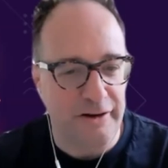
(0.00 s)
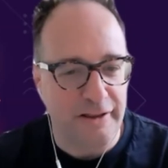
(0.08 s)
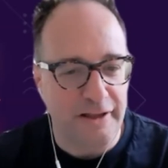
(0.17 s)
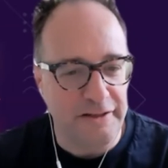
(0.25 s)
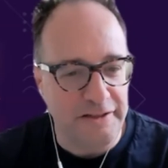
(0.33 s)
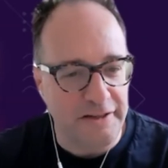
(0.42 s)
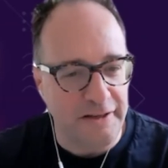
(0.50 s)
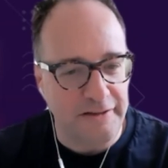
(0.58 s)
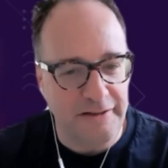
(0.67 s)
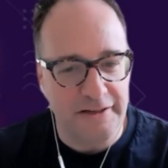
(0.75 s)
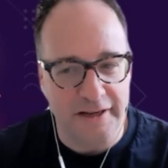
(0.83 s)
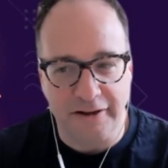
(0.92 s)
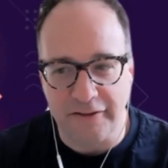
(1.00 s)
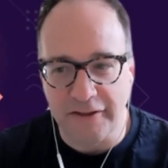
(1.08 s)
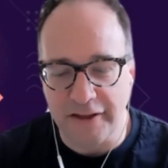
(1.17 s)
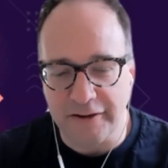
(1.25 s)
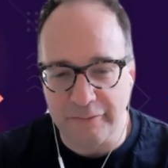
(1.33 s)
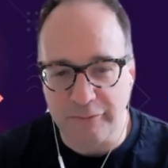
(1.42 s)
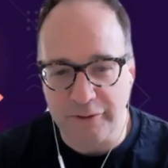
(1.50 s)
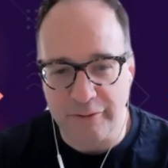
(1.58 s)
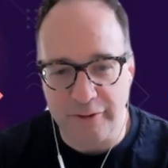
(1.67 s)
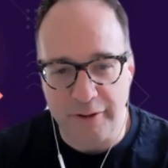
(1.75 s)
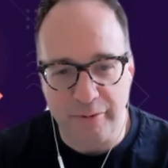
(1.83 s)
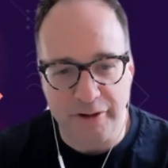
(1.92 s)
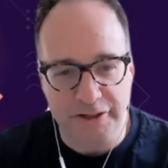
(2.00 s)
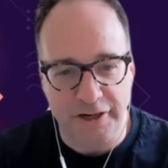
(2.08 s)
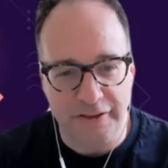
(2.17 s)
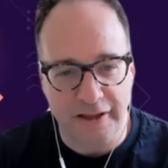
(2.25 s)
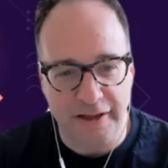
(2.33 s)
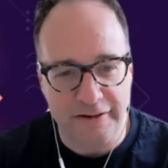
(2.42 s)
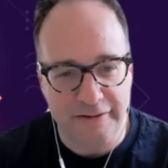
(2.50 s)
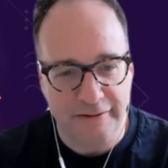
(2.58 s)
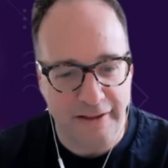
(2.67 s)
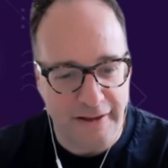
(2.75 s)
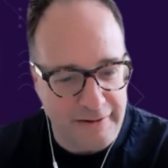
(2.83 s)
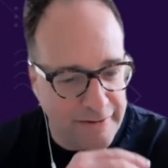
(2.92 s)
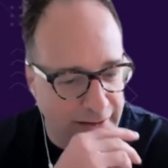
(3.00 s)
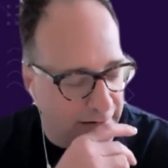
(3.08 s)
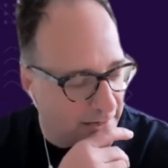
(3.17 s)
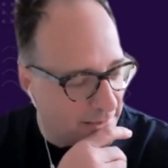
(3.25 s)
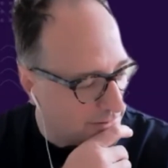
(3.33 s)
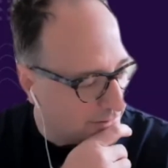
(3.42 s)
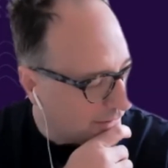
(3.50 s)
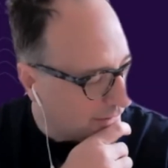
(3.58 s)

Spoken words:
lens to take on that. Really appreciate that answer.